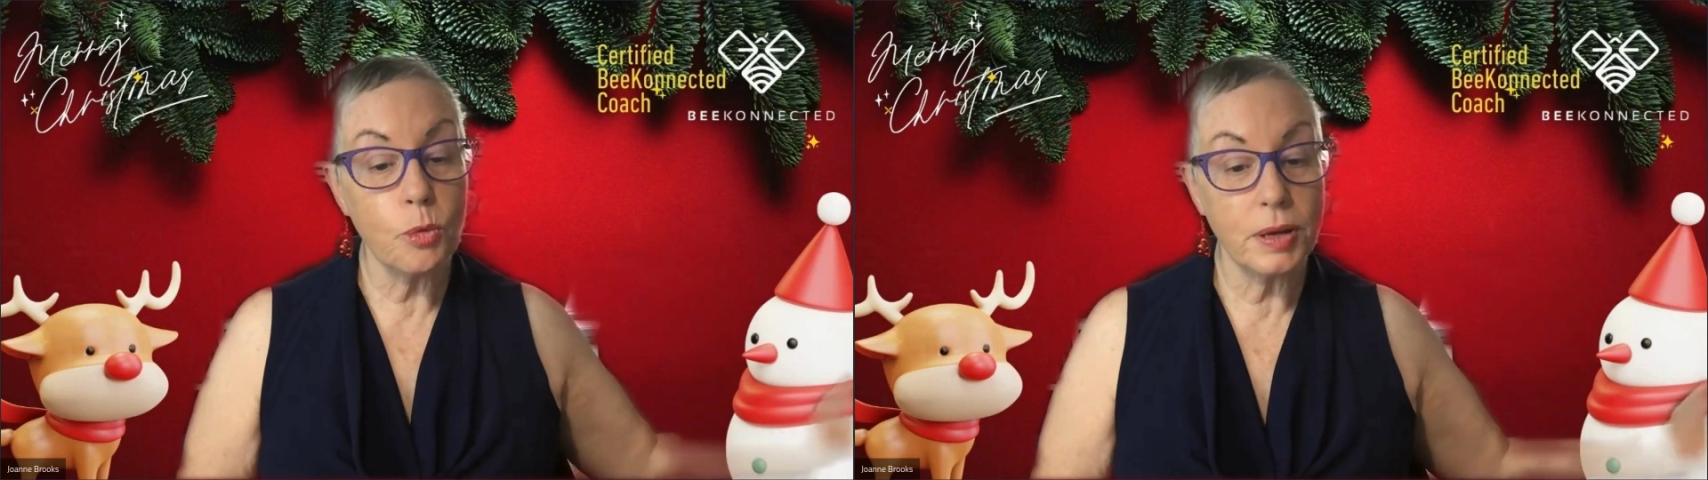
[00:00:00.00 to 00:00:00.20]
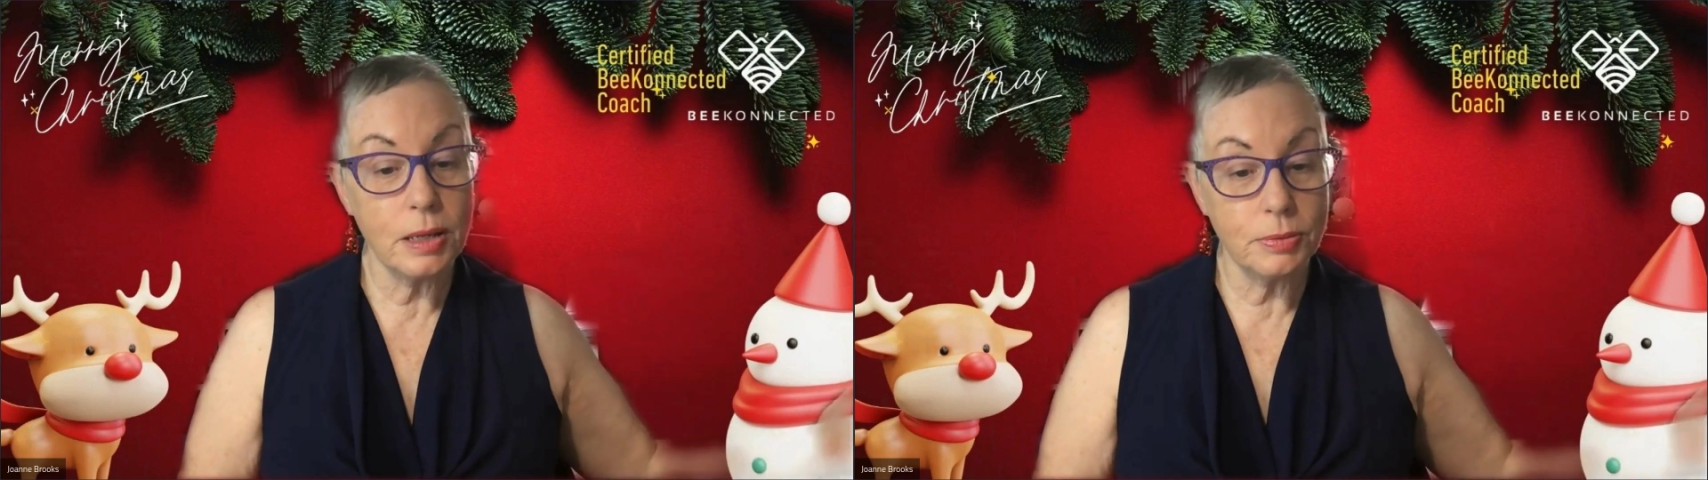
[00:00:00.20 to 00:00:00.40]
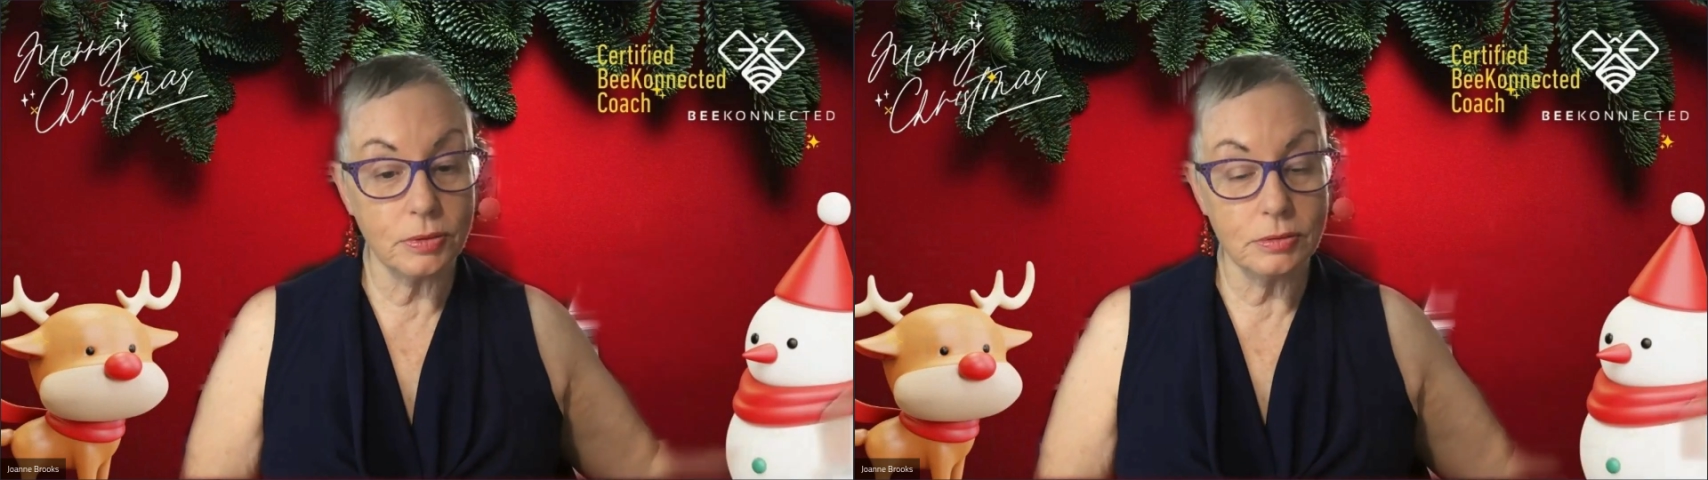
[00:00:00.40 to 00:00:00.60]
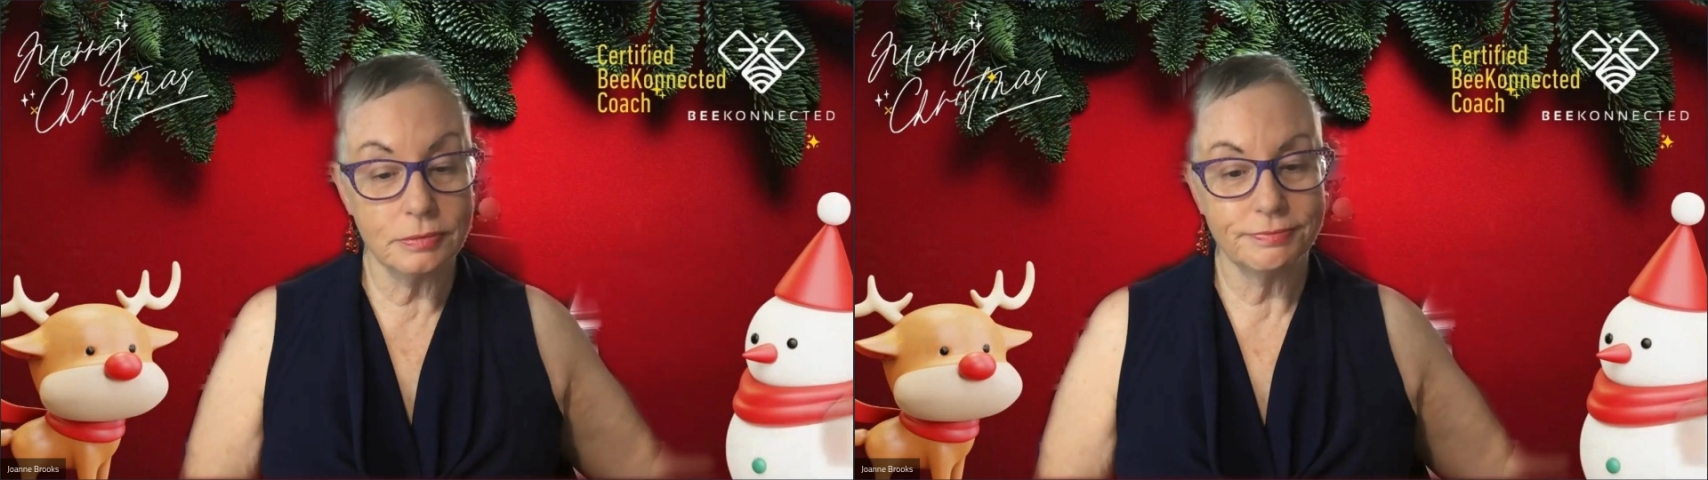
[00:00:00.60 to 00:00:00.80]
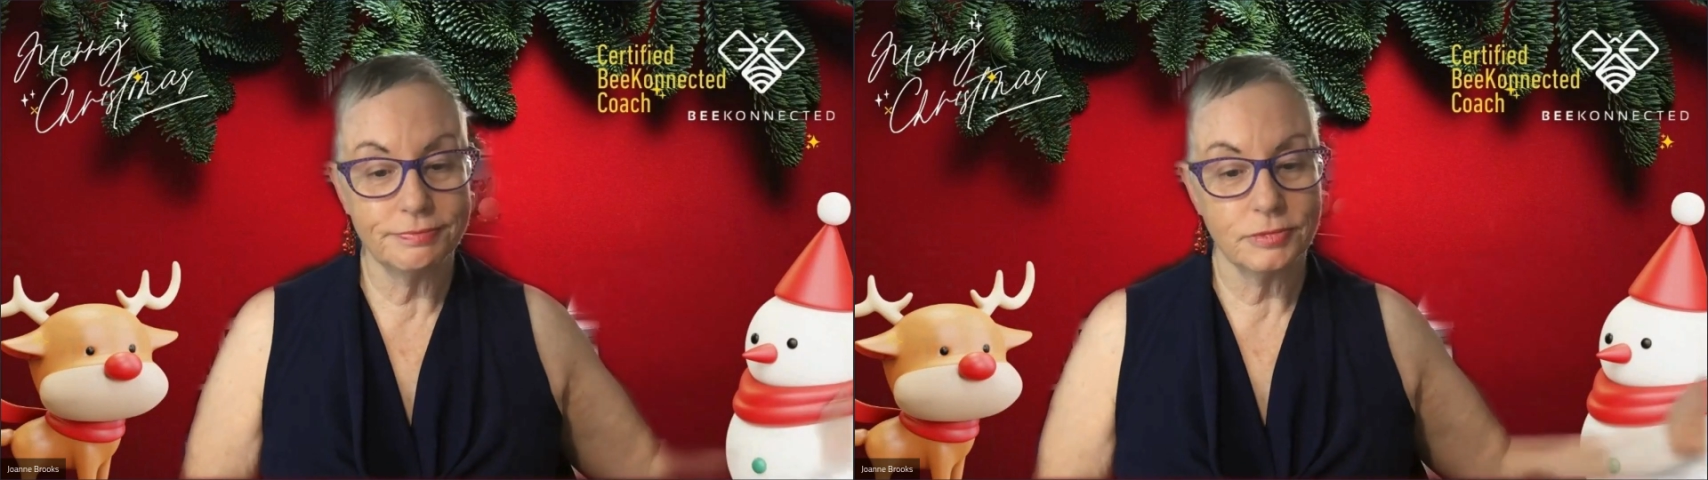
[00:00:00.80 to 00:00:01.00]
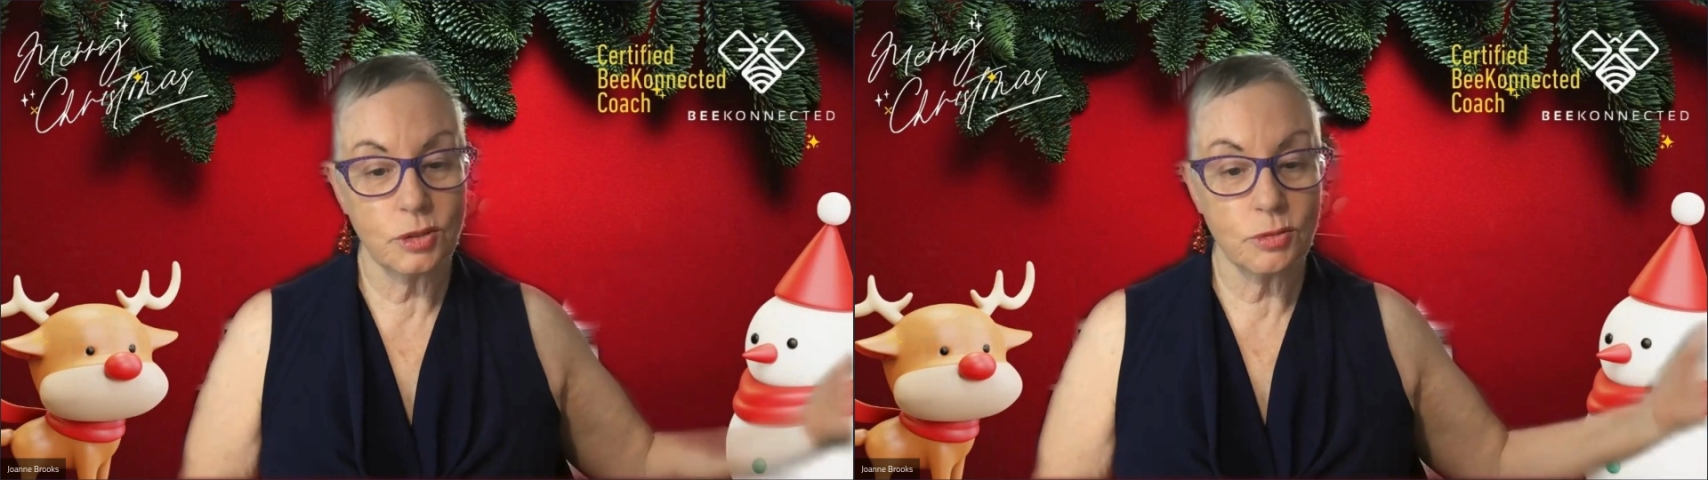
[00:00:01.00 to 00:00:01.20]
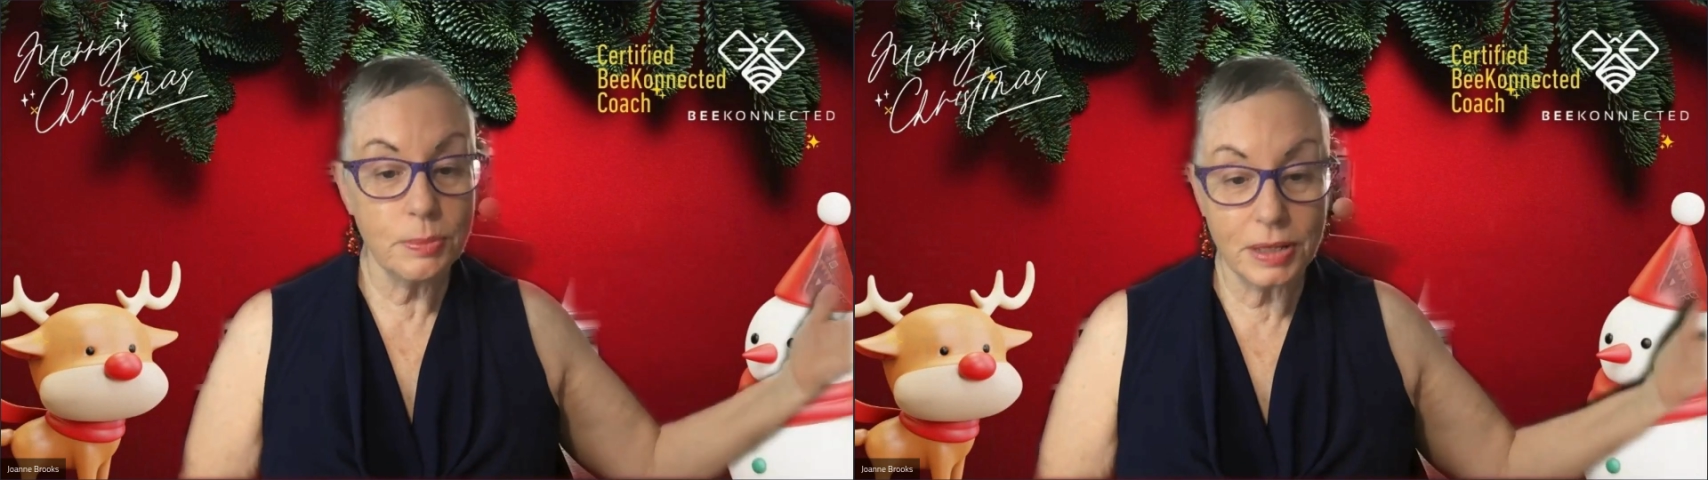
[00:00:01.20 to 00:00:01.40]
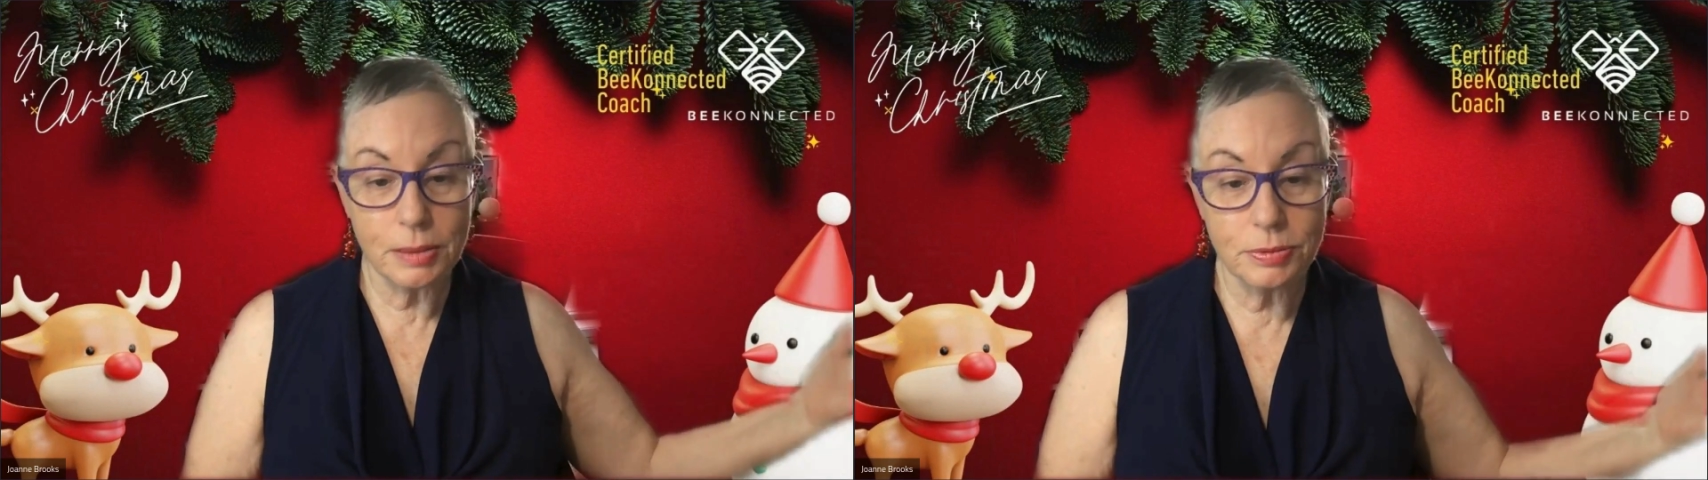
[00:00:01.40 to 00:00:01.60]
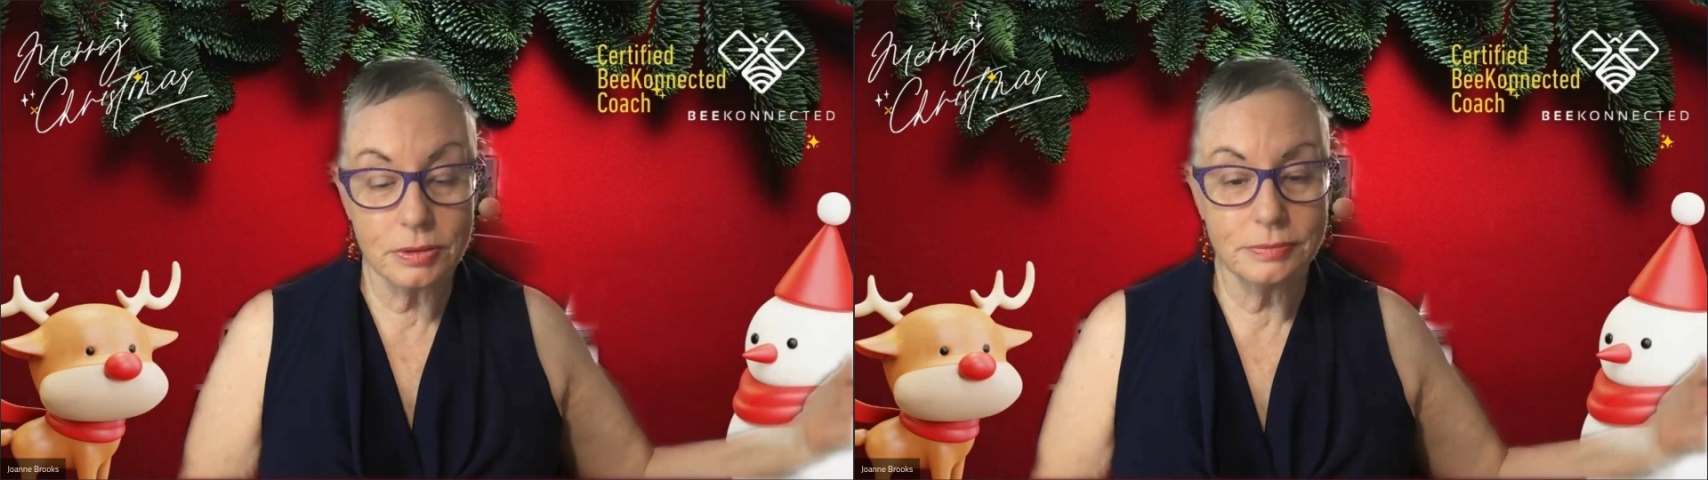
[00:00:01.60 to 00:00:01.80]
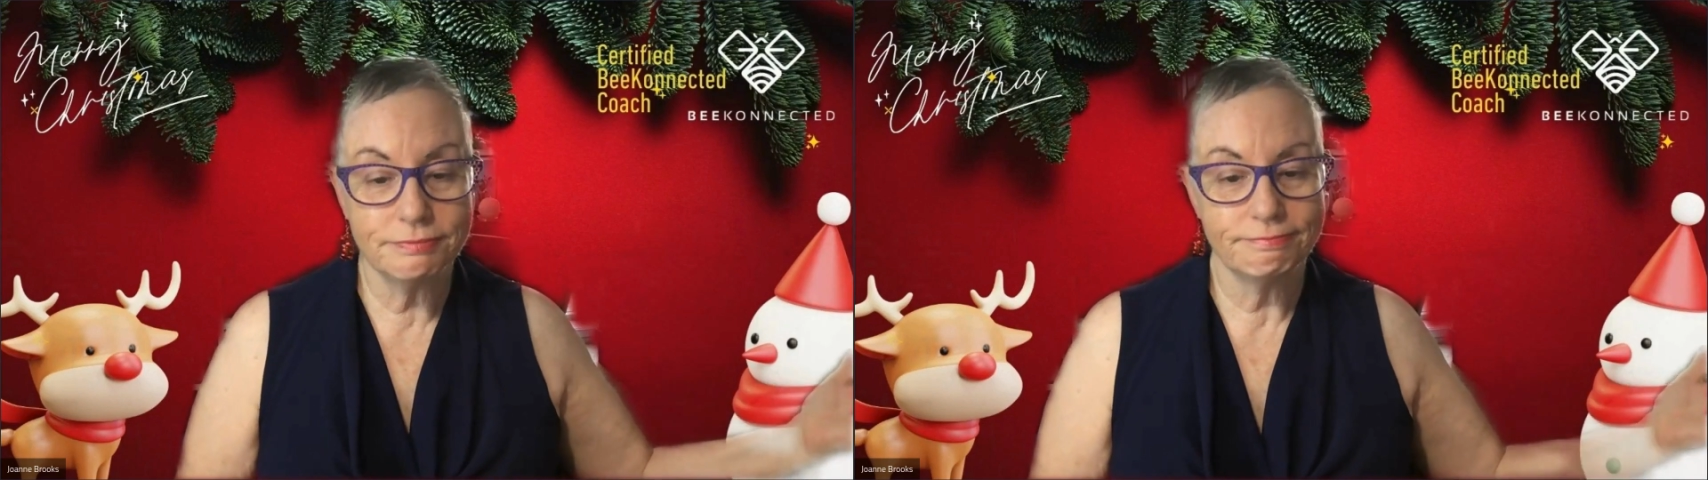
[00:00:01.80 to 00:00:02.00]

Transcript: people, 3 people,